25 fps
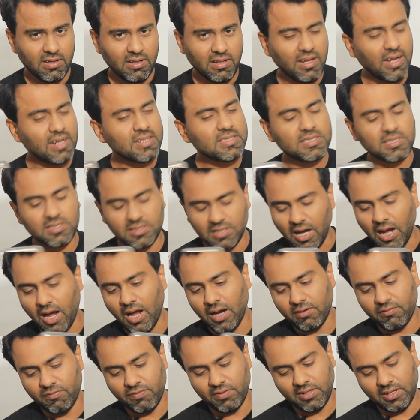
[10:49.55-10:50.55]
Let's
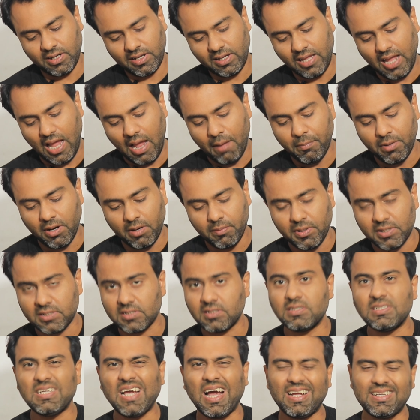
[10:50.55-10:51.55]
start with the camera
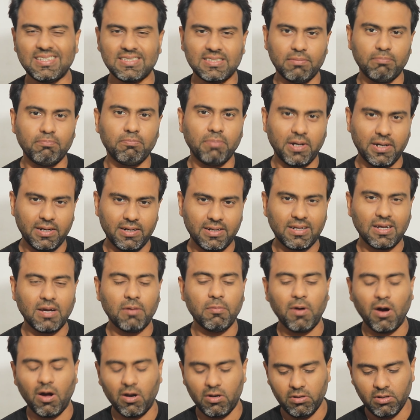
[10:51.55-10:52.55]
button. Yeah, it's a button.
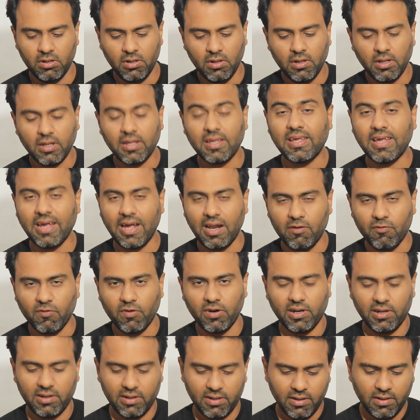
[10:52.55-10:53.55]
Come on, get
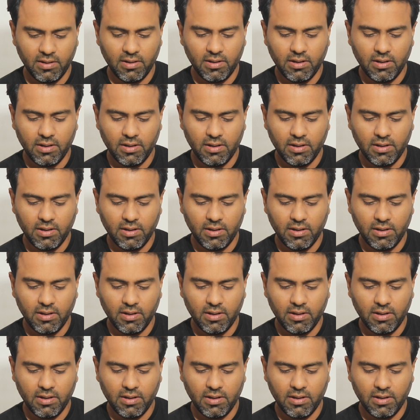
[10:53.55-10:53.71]
over it.